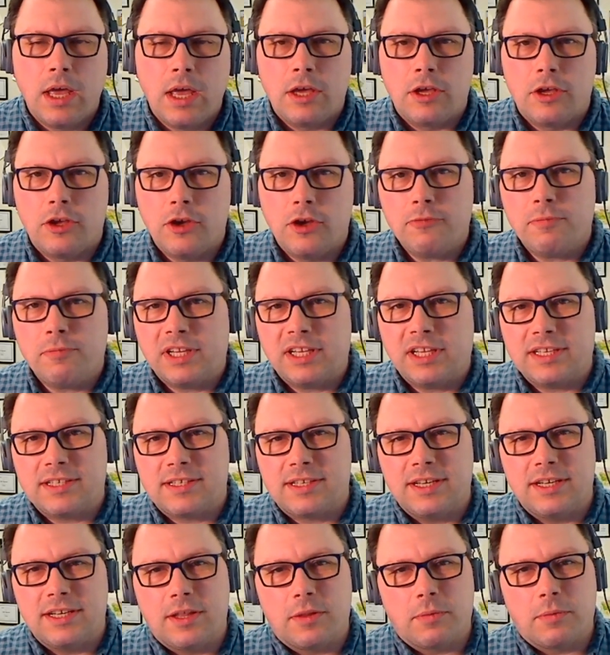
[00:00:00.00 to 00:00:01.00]
You've been
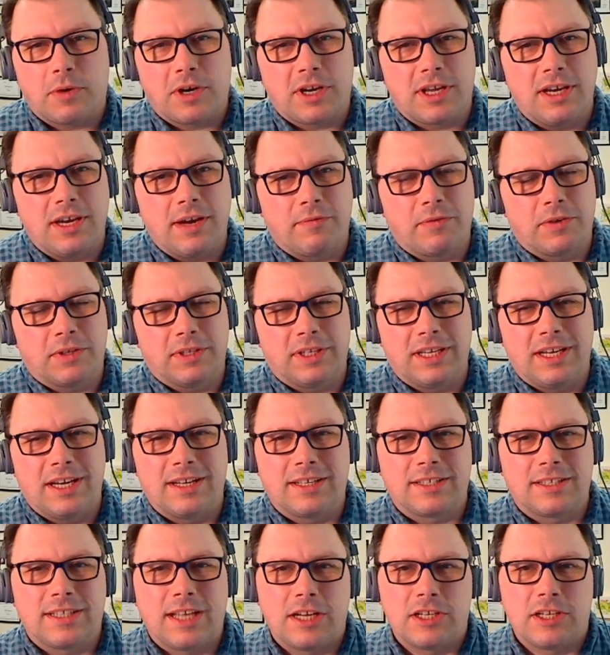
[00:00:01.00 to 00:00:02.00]
listening to the Working Differently in
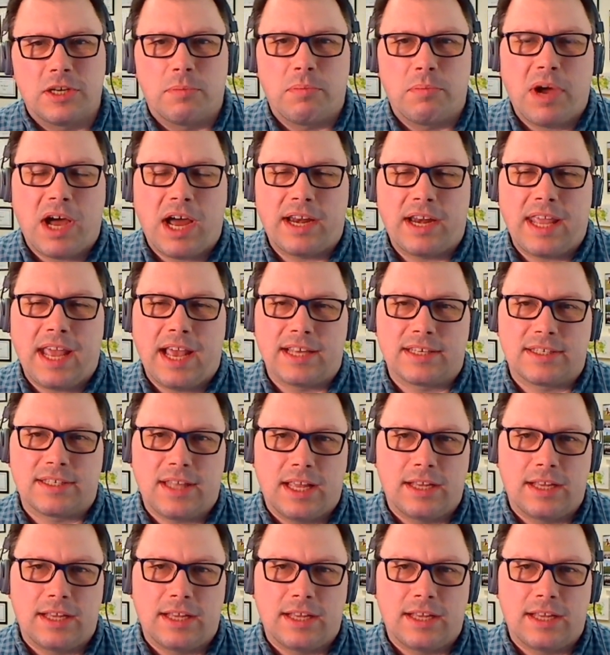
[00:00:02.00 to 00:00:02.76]
Extension podcast.